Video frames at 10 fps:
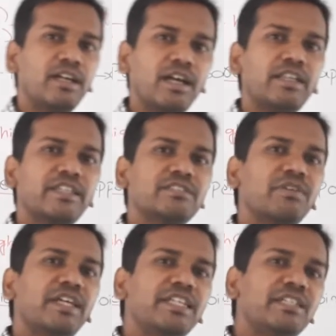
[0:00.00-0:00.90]
And that's
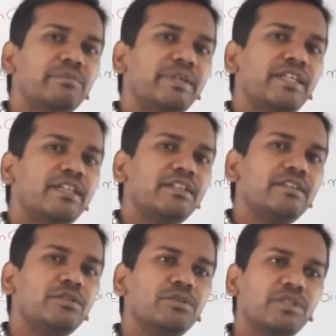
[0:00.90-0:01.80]
why
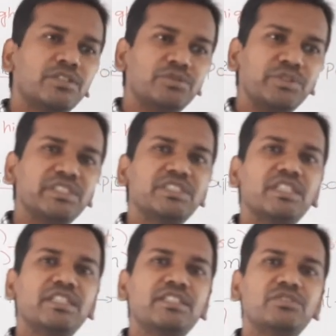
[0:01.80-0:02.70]
independent to the
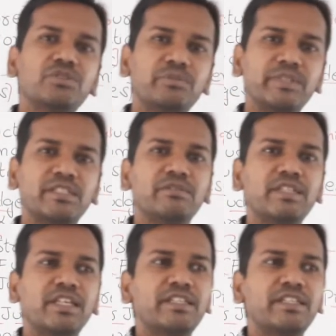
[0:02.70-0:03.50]
judiciary should be given,